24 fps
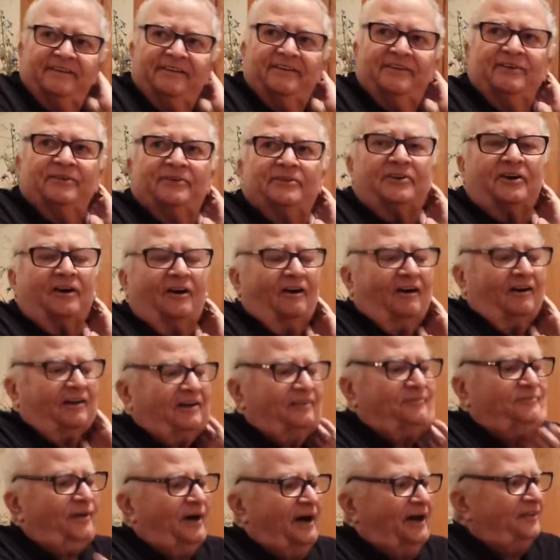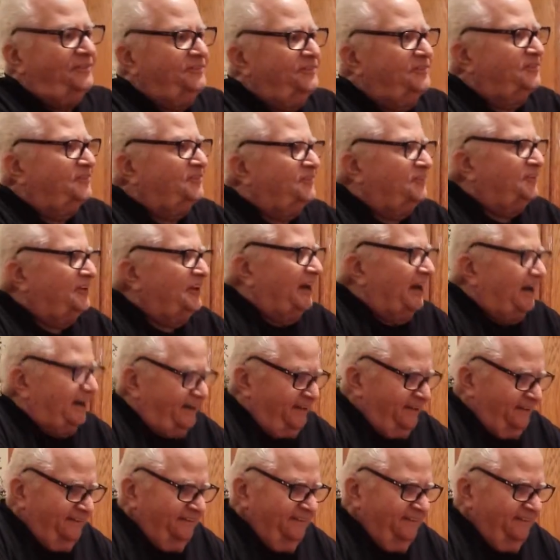You talk about sick.